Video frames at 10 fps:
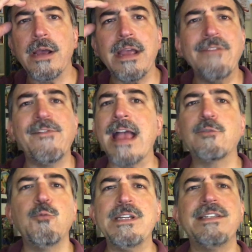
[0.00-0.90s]
In fact,
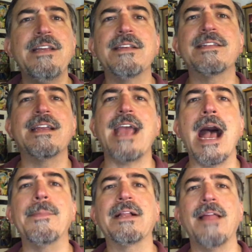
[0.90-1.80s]
we see this at
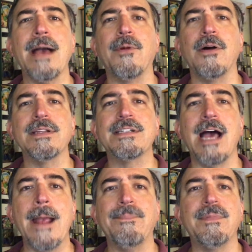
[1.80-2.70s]
Comic Lab all the
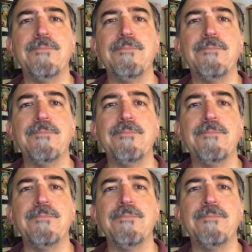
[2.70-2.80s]
time.